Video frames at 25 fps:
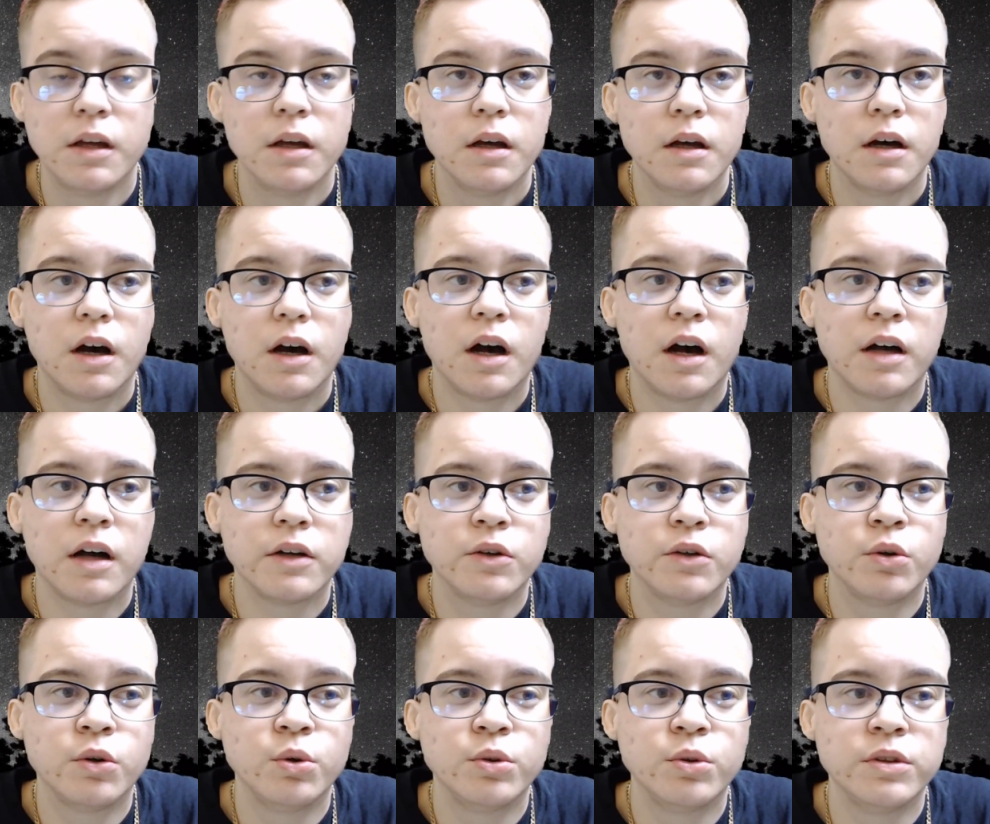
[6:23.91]
I
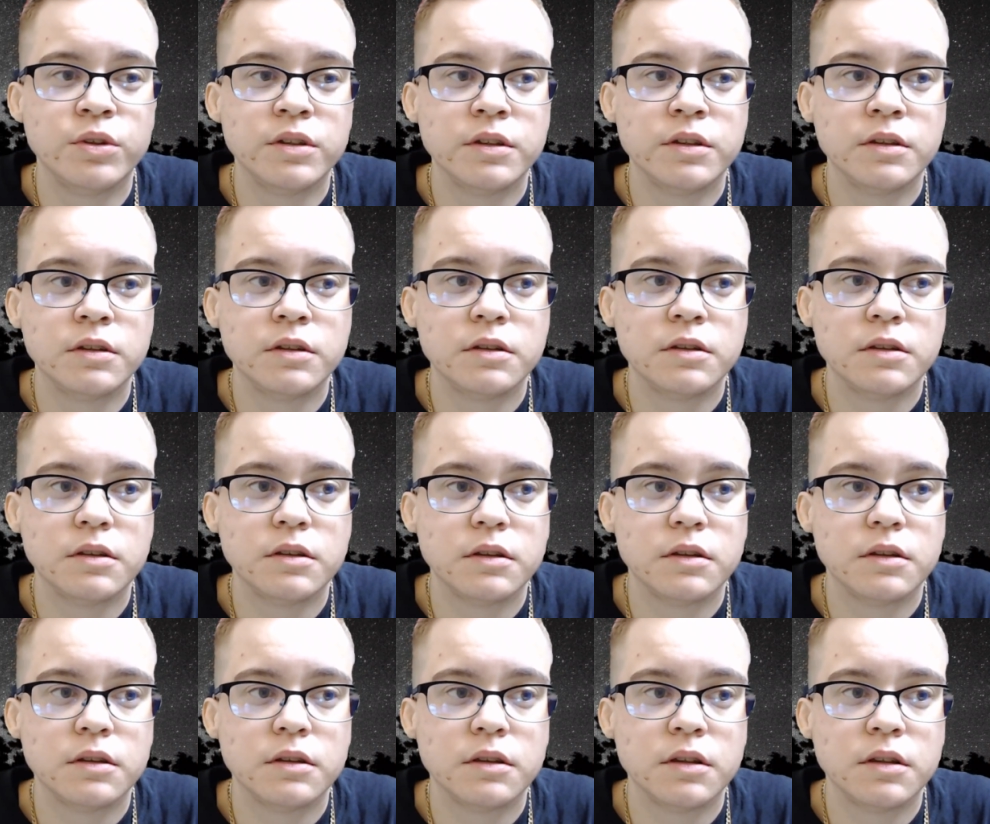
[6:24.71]
couldn't,
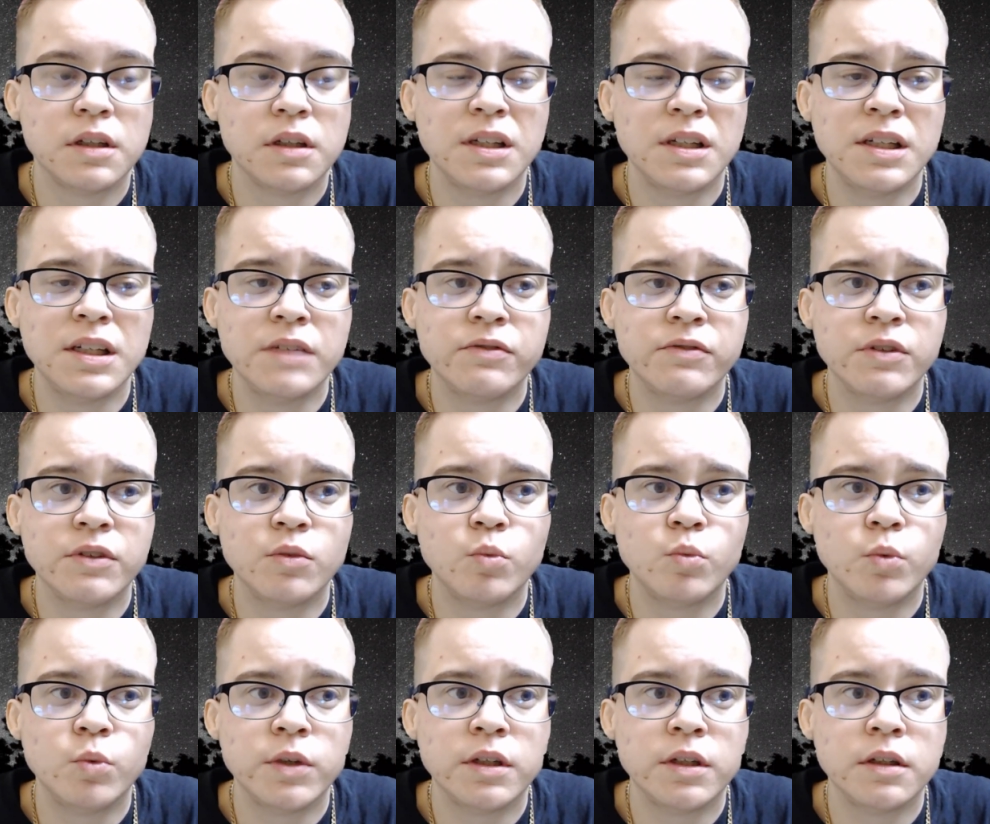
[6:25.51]
and even
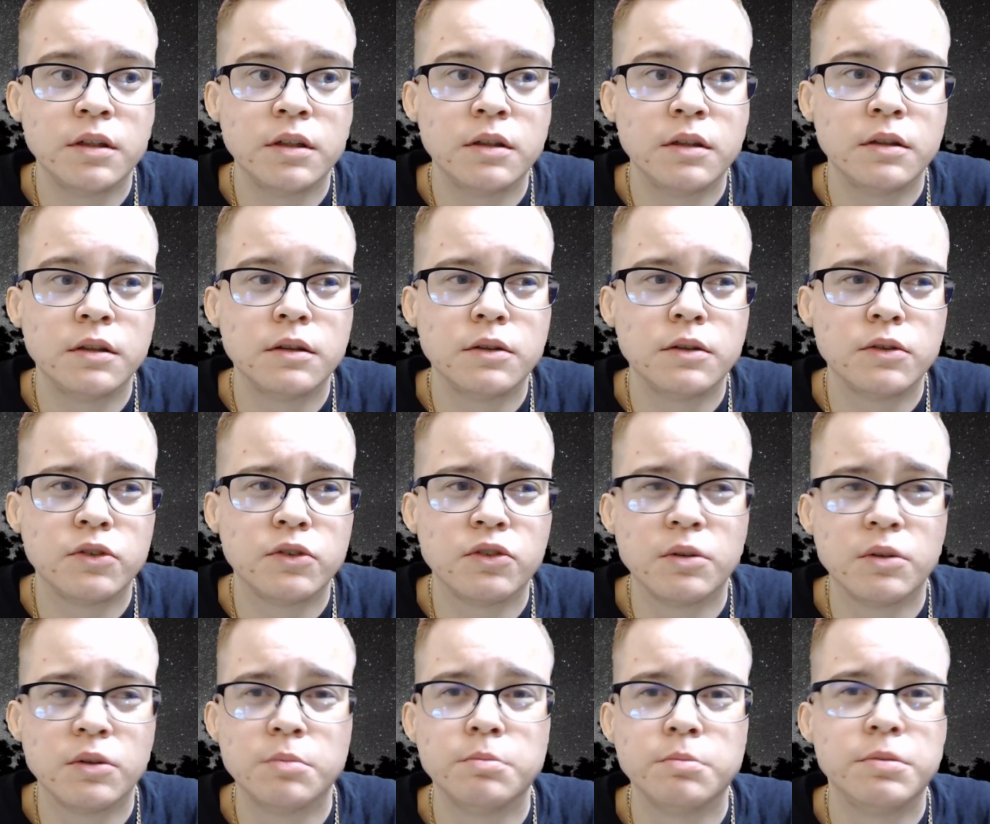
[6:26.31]
when
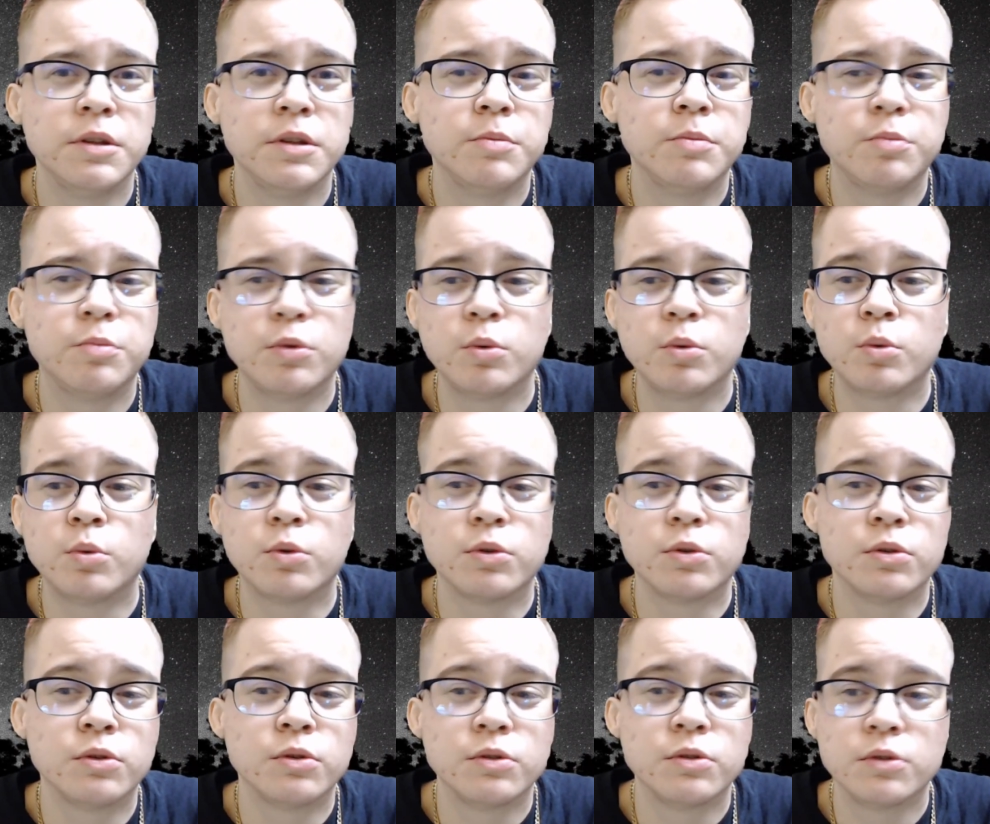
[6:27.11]
some people
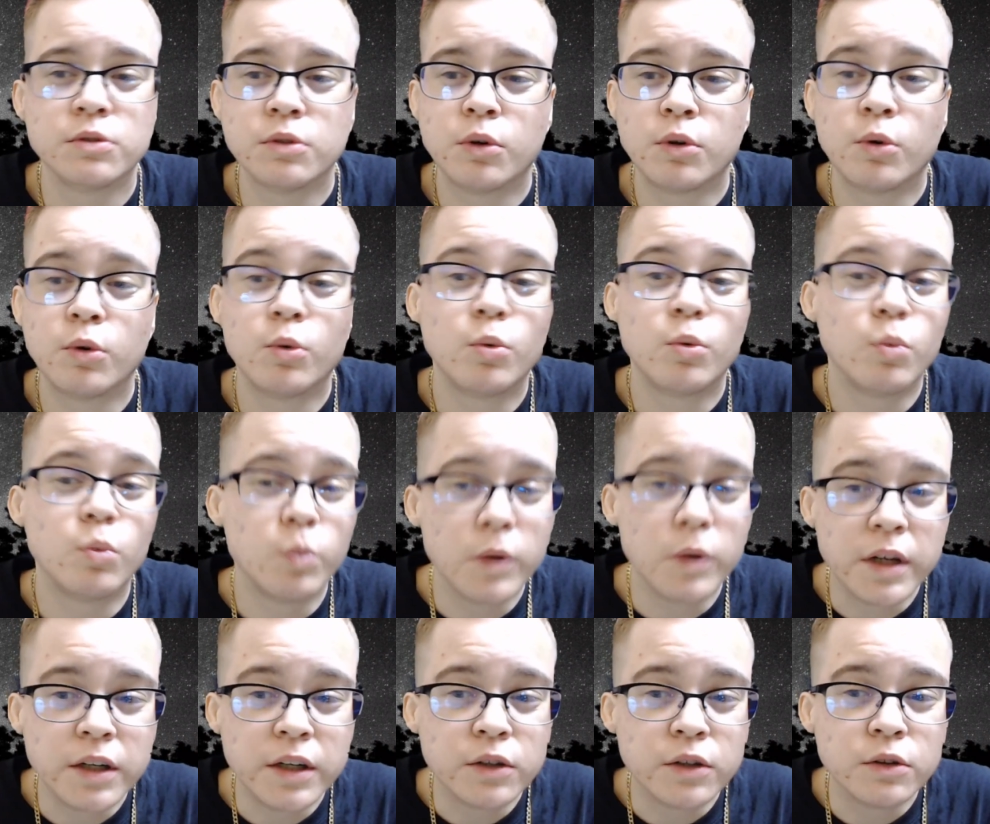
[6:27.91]
were
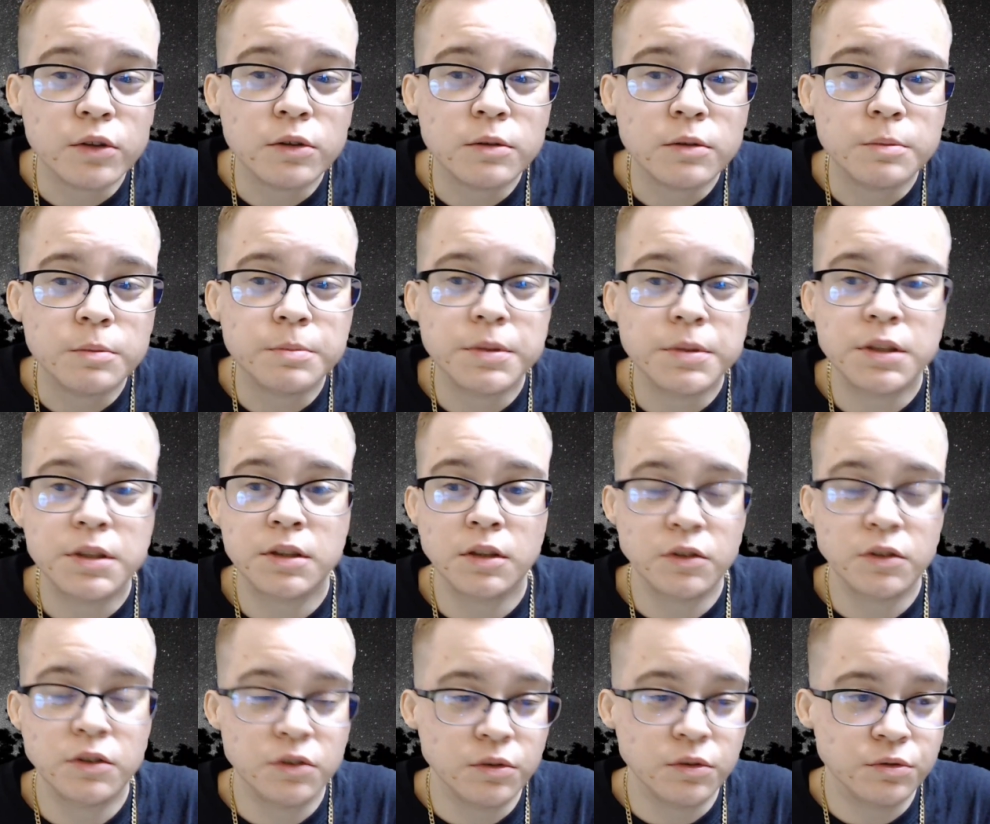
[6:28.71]
aware because
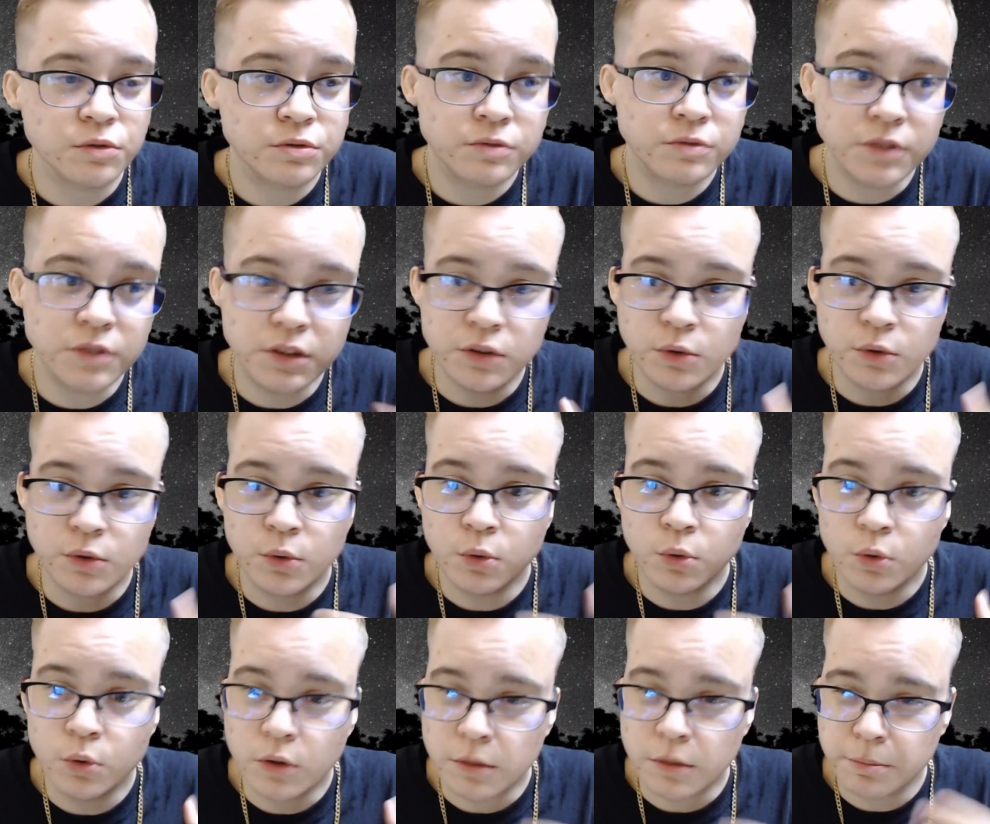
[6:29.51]
of
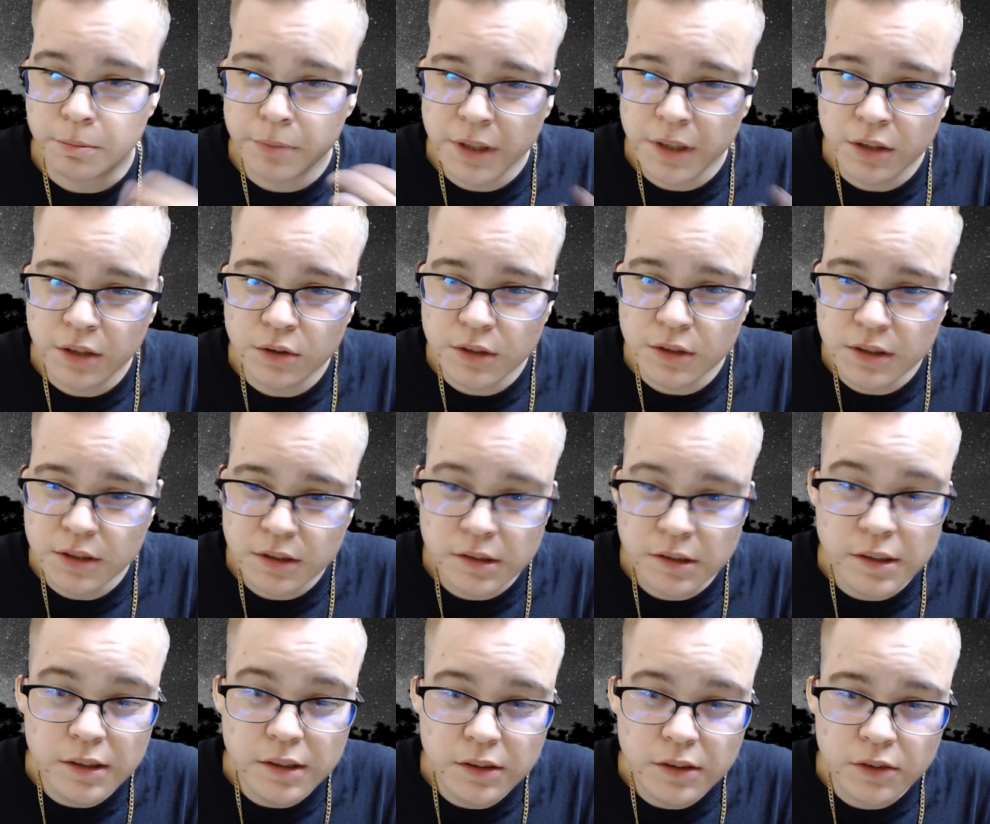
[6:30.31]
physical
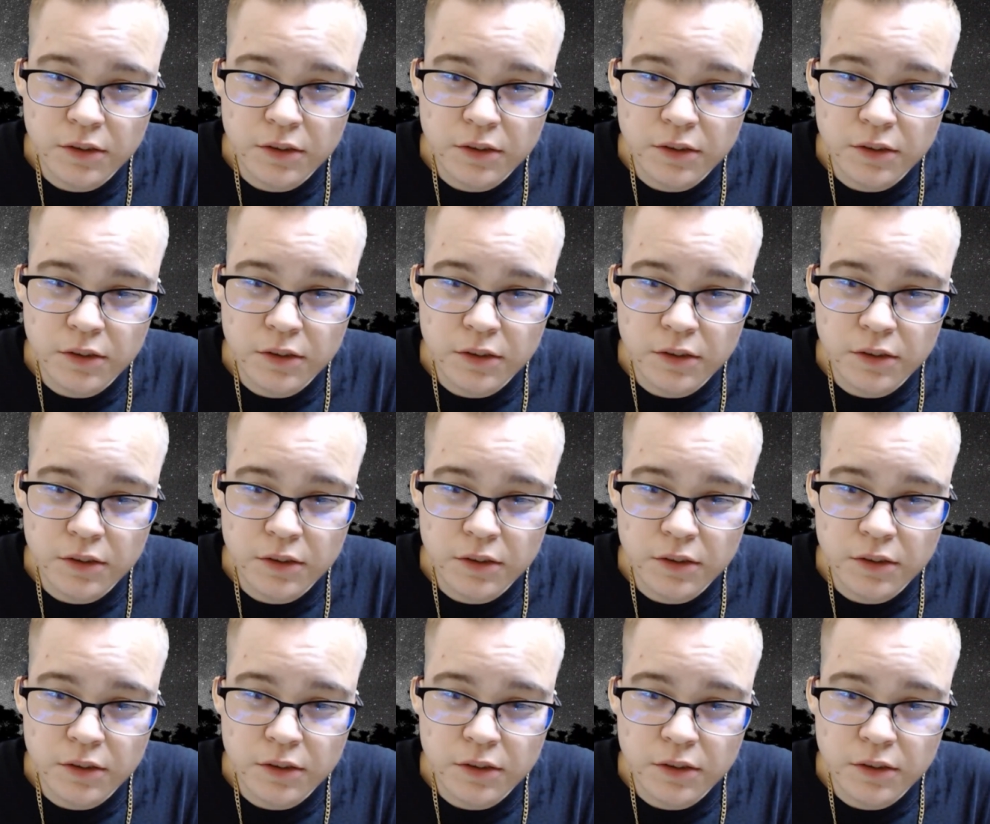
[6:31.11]
appearances,